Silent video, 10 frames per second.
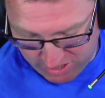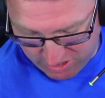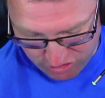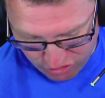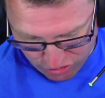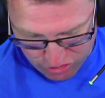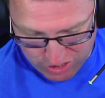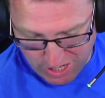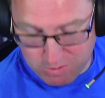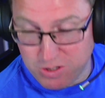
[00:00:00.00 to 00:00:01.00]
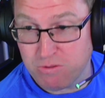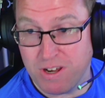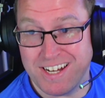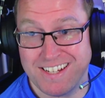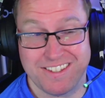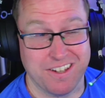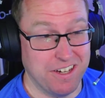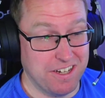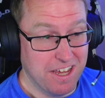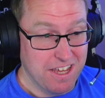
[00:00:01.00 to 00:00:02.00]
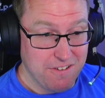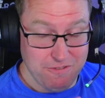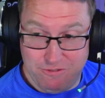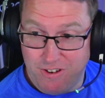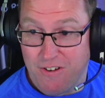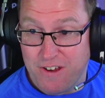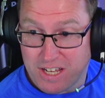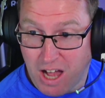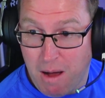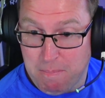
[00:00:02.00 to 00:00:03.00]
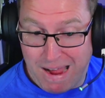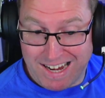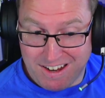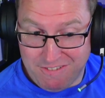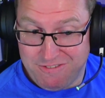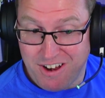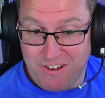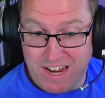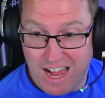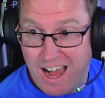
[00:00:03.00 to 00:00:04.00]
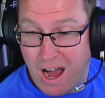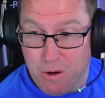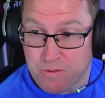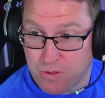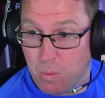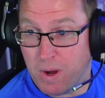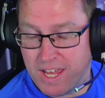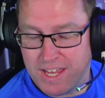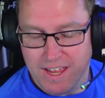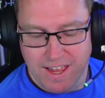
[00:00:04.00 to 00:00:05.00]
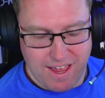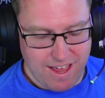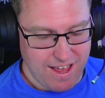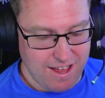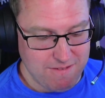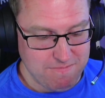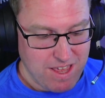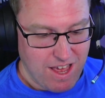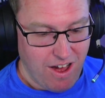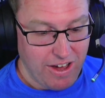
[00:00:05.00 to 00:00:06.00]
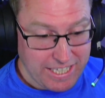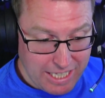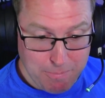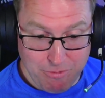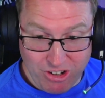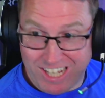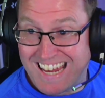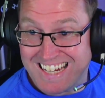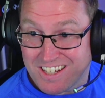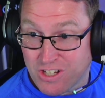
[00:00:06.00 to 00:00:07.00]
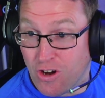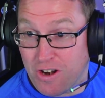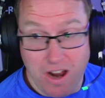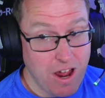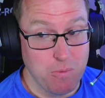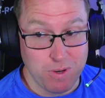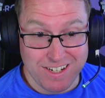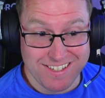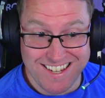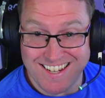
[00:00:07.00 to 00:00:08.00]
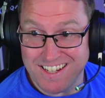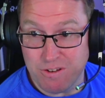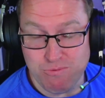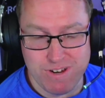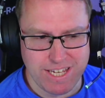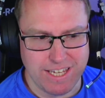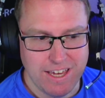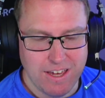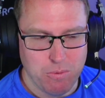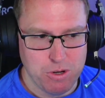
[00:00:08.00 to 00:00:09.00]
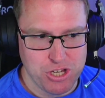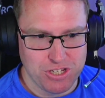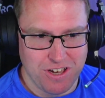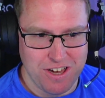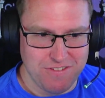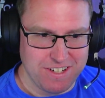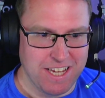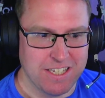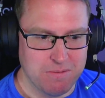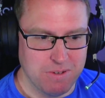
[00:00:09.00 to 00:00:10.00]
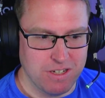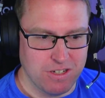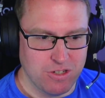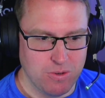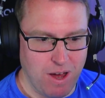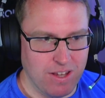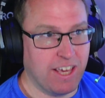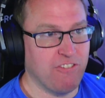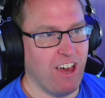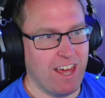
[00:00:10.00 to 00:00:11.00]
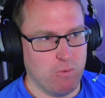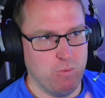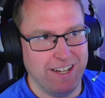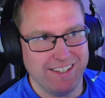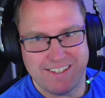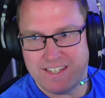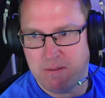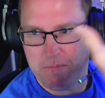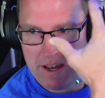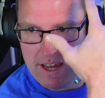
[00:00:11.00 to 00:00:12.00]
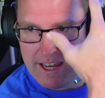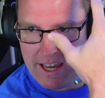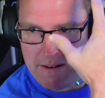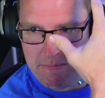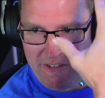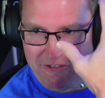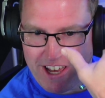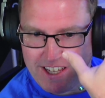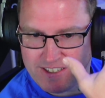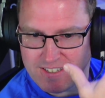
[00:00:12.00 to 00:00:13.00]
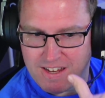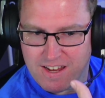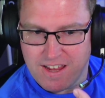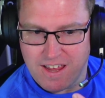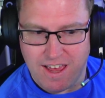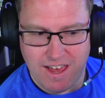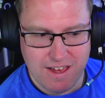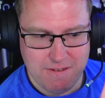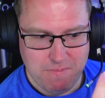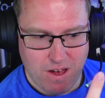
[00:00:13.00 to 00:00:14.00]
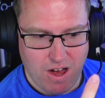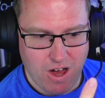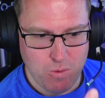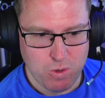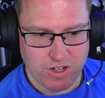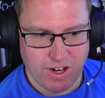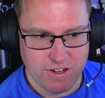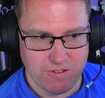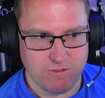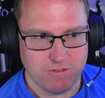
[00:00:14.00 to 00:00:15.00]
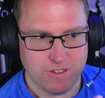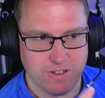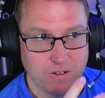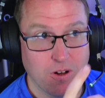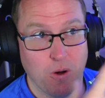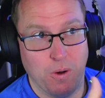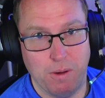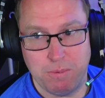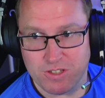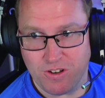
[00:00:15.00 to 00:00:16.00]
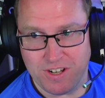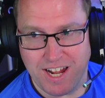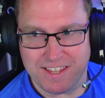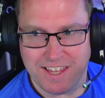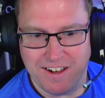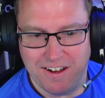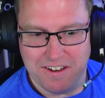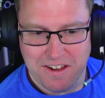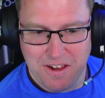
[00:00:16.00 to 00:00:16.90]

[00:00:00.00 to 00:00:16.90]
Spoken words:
It's just down to the right hand side. Very compact and very out of the way. I keep forgetting to turn it on when I sit in the rig, which is kind of a testament to how, like, if I had a wind sim in my face, I would kind of, I must turn that thing on.